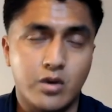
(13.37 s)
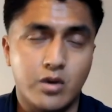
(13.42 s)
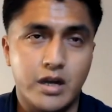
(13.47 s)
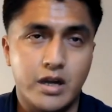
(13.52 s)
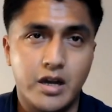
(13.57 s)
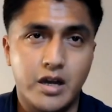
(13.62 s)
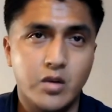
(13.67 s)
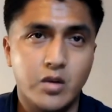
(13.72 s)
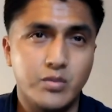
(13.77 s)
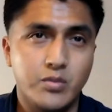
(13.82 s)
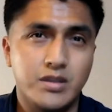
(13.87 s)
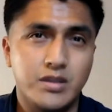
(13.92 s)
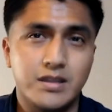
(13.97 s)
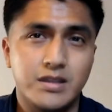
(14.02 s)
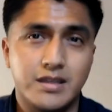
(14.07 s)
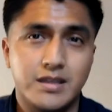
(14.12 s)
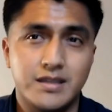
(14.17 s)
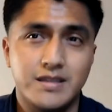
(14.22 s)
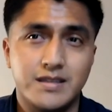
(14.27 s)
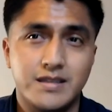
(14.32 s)
helping
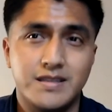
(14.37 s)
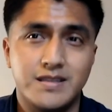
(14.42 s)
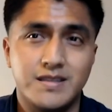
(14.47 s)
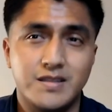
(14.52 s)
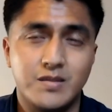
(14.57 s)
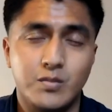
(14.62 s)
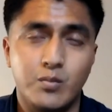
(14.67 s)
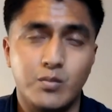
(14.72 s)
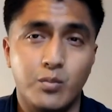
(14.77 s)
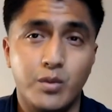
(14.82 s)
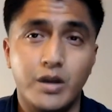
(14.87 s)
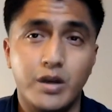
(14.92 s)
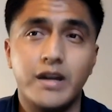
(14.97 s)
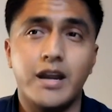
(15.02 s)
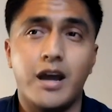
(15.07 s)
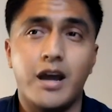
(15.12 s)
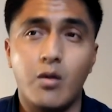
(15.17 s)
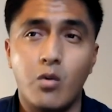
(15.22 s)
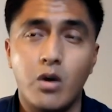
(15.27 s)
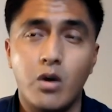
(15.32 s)
kids, but
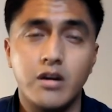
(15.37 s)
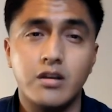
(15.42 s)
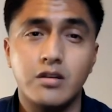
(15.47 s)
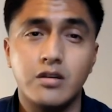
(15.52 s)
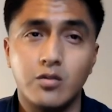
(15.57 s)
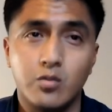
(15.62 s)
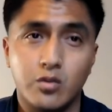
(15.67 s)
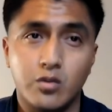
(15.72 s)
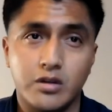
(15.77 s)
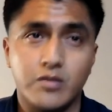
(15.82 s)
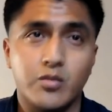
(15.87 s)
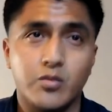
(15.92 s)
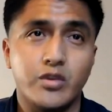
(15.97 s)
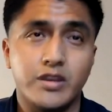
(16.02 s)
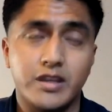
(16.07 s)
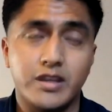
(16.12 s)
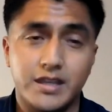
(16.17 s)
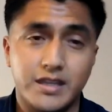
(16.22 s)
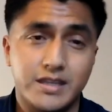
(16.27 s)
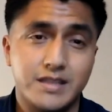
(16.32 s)
I wanted to work
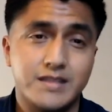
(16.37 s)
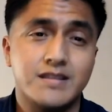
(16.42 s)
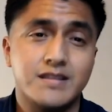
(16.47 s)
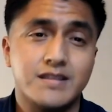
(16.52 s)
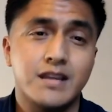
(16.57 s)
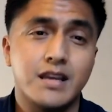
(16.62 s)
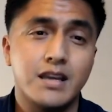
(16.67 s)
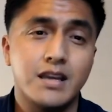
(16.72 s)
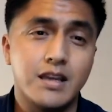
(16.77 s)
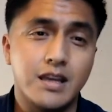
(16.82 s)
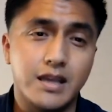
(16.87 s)
with kids